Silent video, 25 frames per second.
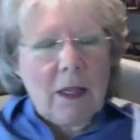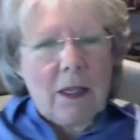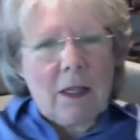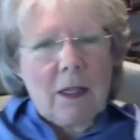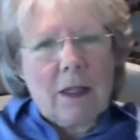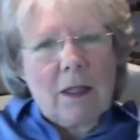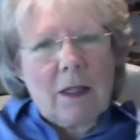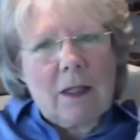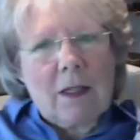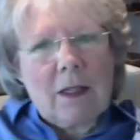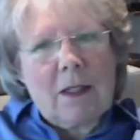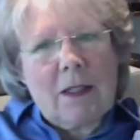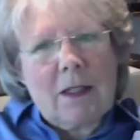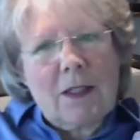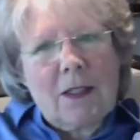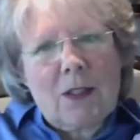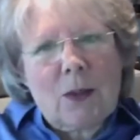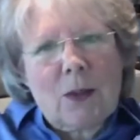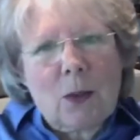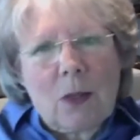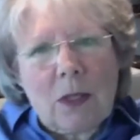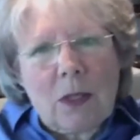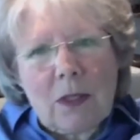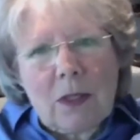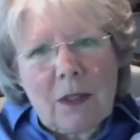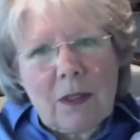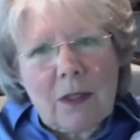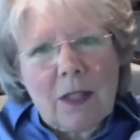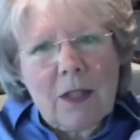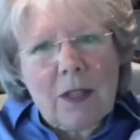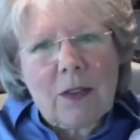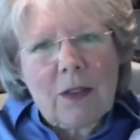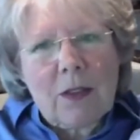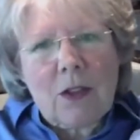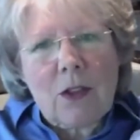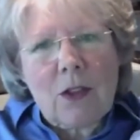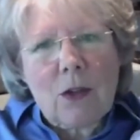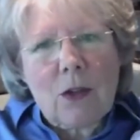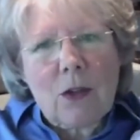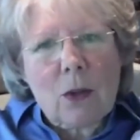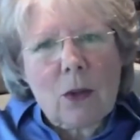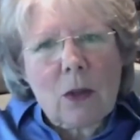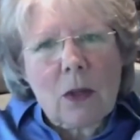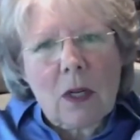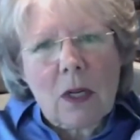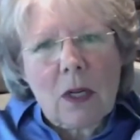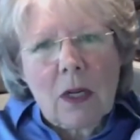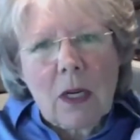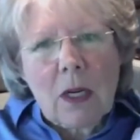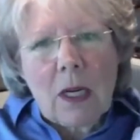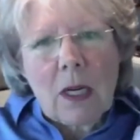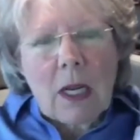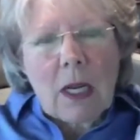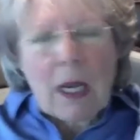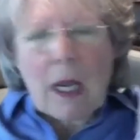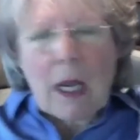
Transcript: and this one hit the door.